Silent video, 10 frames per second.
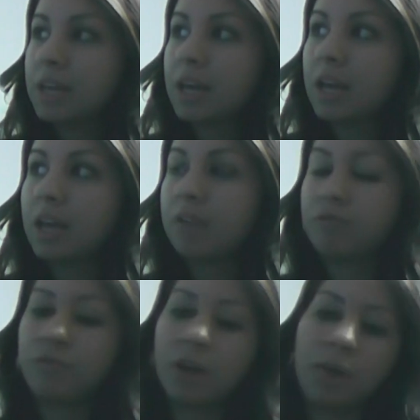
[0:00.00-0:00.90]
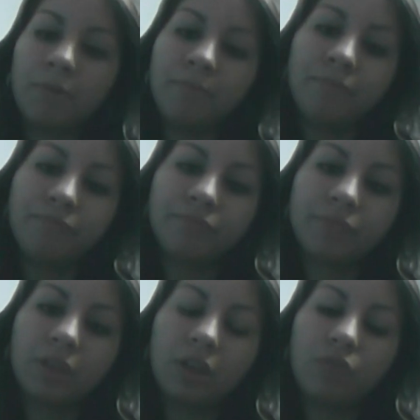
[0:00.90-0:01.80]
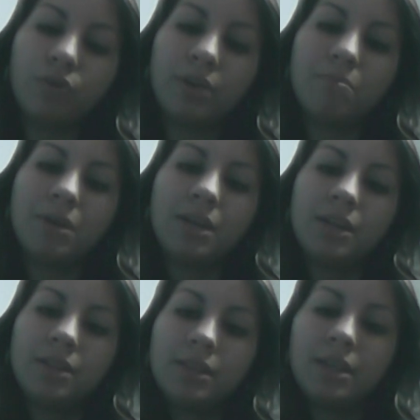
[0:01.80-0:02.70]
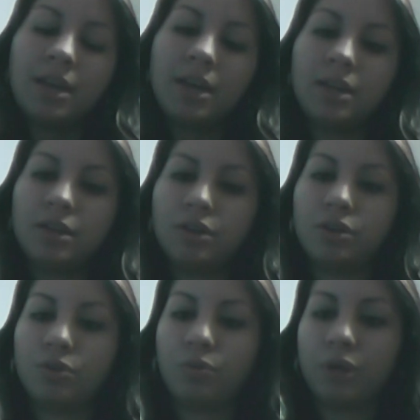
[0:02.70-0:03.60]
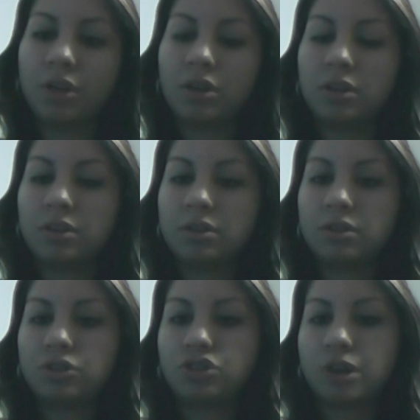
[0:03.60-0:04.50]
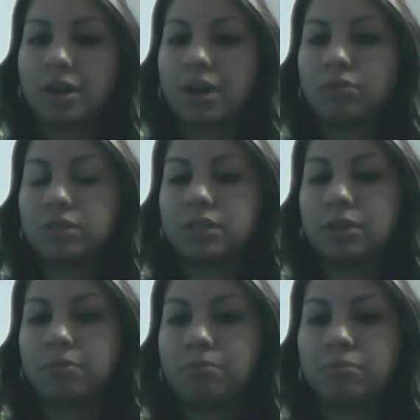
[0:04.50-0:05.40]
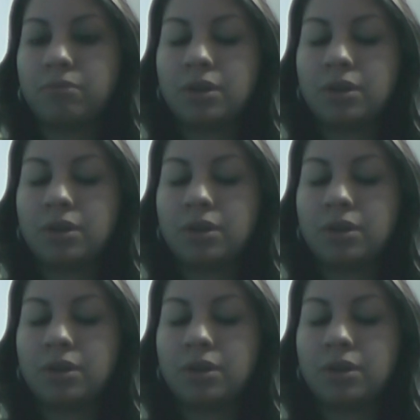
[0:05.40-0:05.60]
if we can beat it, then we can try out some